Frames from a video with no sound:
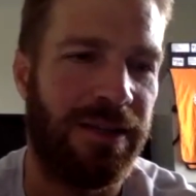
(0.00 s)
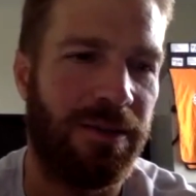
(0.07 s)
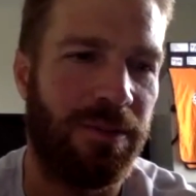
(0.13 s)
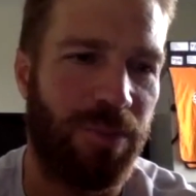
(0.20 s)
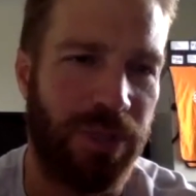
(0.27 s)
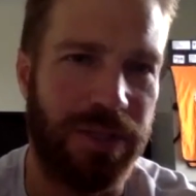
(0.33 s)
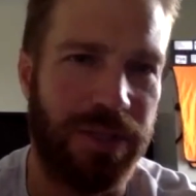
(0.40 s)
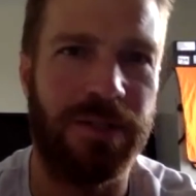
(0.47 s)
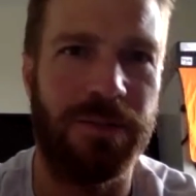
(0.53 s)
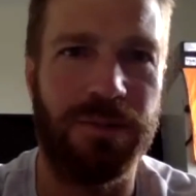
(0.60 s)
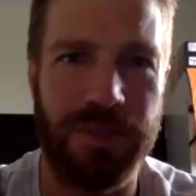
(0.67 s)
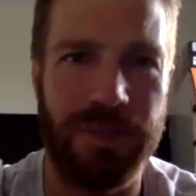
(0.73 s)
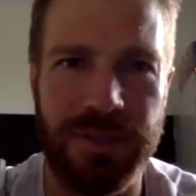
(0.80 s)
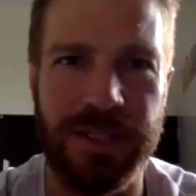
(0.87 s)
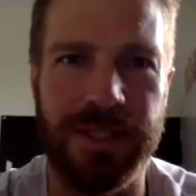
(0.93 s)
But
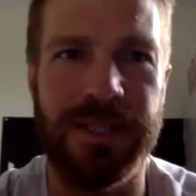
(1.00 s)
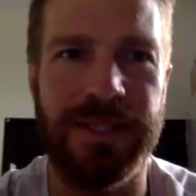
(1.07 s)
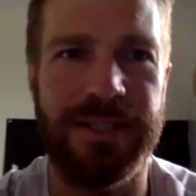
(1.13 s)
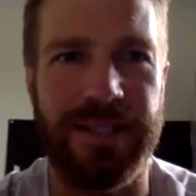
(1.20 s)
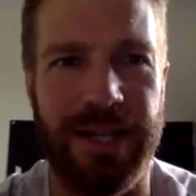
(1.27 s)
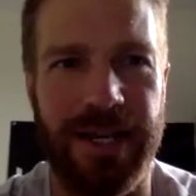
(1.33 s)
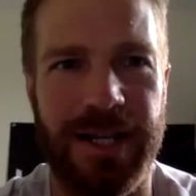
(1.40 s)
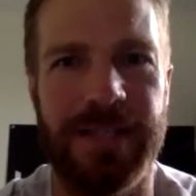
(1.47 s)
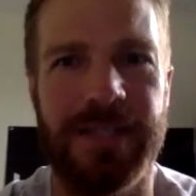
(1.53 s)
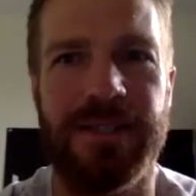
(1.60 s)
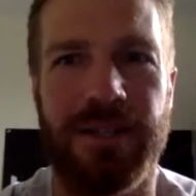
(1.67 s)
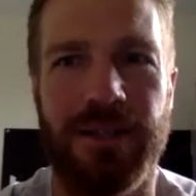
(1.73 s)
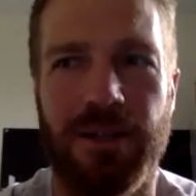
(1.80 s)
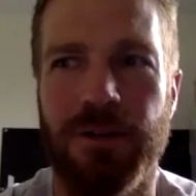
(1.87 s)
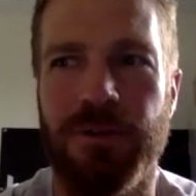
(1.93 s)
to see these
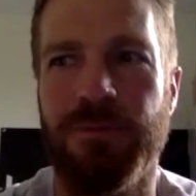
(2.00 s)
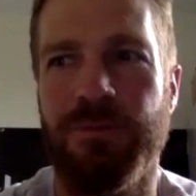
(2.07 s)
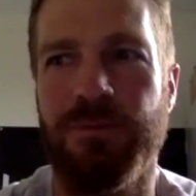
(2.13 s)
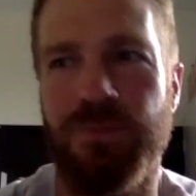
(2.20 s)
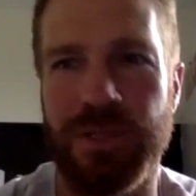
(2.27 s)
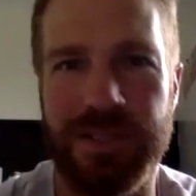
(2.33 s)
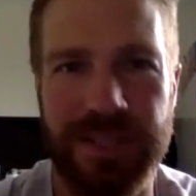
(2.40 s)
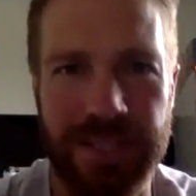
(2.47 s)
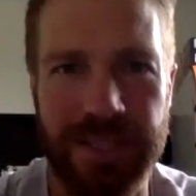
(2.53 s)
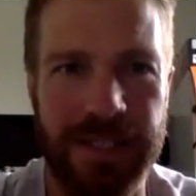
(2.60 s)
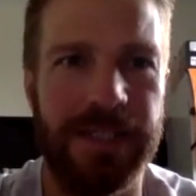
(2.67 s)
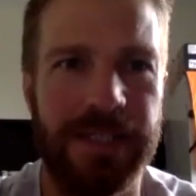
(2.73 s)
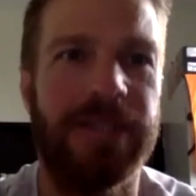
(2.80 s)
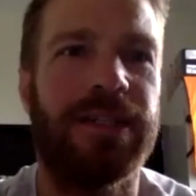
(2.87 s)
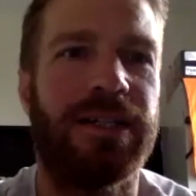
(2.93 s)
signs of
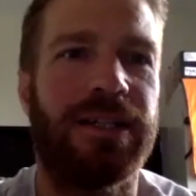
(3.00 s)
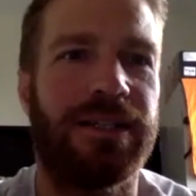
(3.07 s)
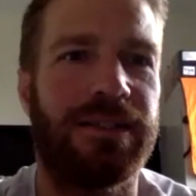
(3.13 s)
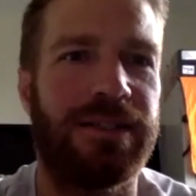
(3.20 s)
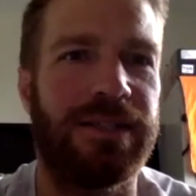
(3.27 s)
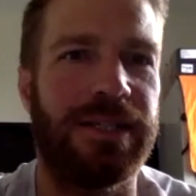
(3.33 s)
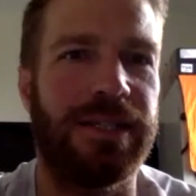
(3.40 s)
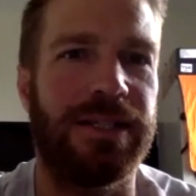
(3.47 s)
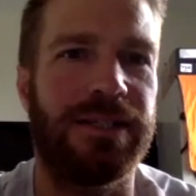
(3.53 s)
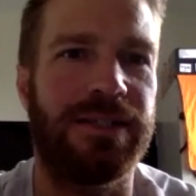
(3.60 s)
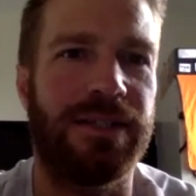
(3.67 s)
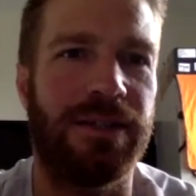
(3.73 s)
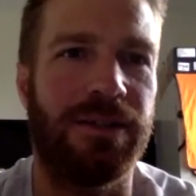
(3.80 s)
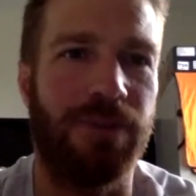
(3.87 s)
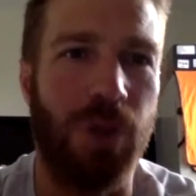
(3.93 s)
fatigue and things,
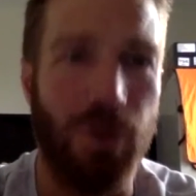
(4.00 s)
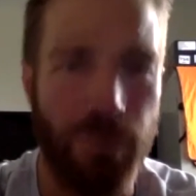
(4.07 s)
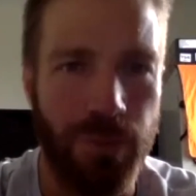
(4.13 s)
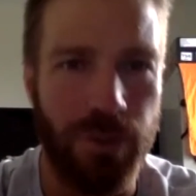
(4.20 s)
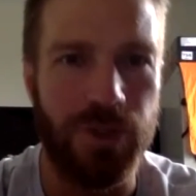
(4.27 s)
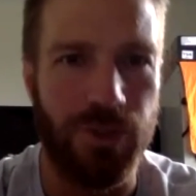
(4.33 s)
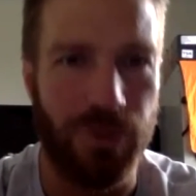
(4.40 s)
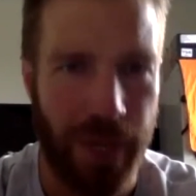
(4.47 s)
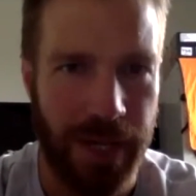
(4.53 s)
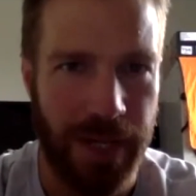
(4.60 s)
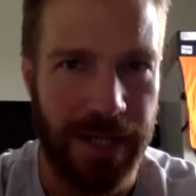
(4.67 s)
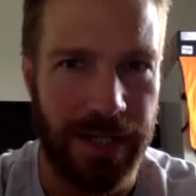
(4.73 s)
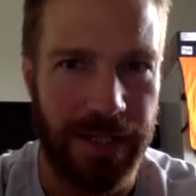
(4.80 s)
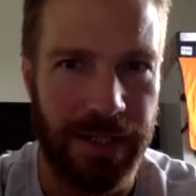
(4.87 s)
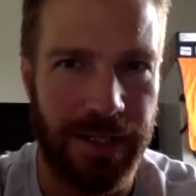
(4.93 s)
of
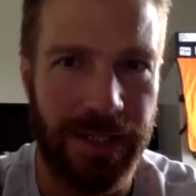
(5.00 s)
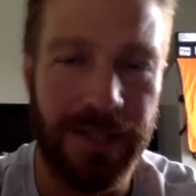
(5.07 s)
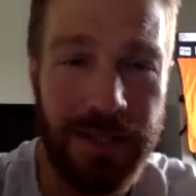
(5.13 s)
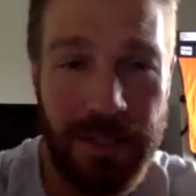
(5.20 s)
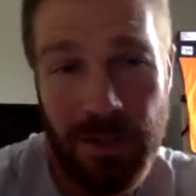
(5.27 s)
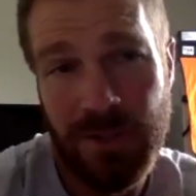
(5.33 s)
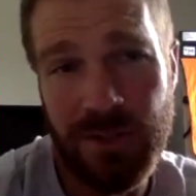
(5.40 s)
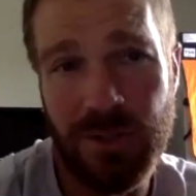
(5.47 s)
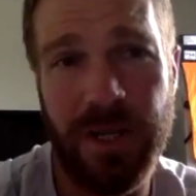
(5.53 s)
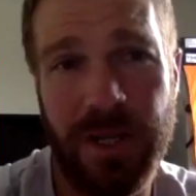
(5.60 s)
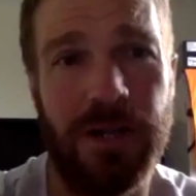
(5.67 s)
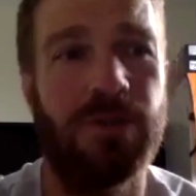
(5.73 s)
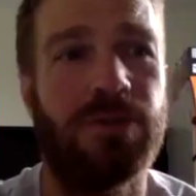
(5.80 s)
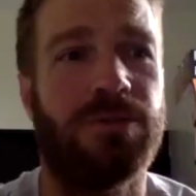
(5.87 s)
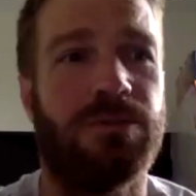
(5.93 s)
overtraining, and then also
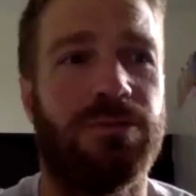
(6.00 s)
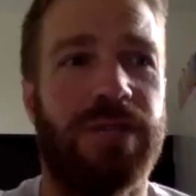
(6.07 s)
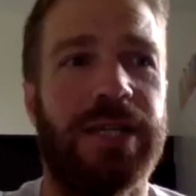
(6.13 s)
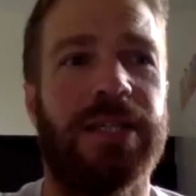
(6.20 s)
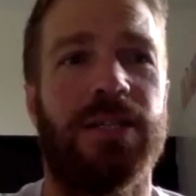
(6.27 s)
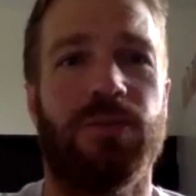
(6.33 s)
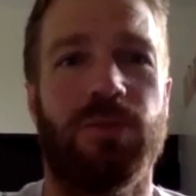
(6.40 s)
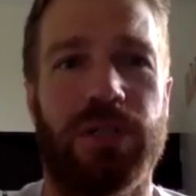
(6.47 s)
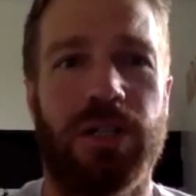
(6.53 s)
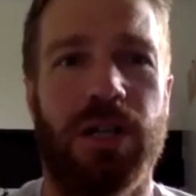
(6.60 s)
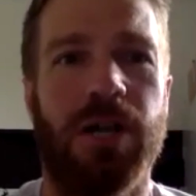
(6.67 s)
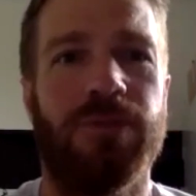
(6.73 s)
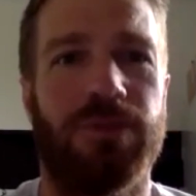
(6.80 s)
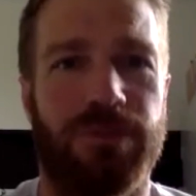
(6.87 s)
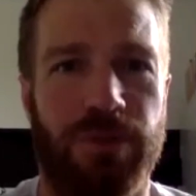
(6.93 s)
how they can
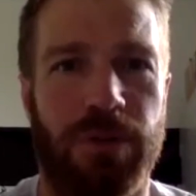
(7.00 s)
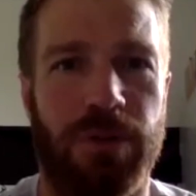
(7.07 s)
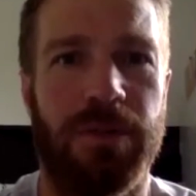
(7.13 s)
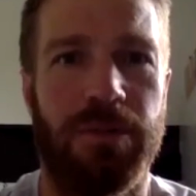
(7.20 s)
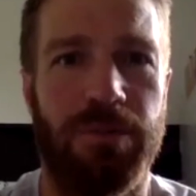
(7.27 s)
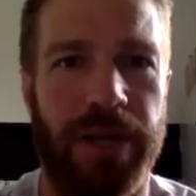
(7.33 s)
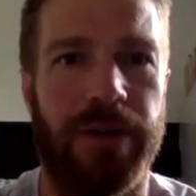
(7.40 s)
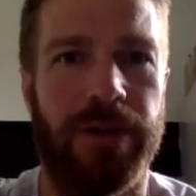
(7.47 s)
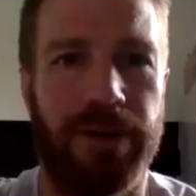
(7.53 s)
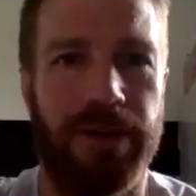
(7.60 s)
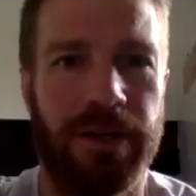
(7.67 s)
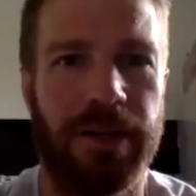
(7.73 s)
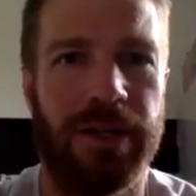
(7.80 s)
recover from it better.